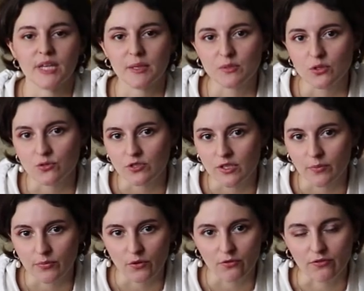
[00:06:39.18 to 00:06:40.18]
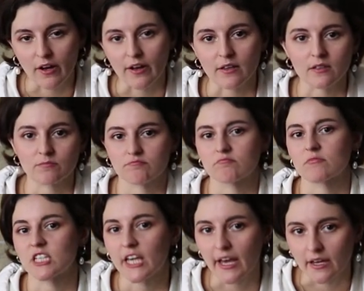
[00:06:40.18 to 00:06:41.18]
Sometimes you see a profile,
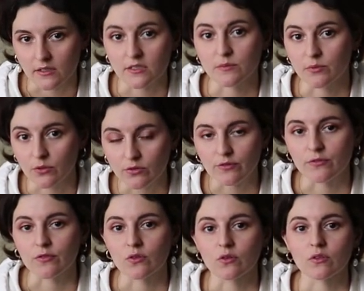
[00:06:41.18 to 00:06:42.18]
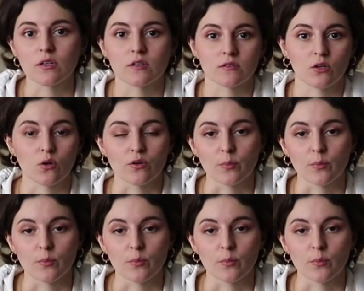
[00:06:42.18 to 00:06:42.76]
yeah, it's beautiful,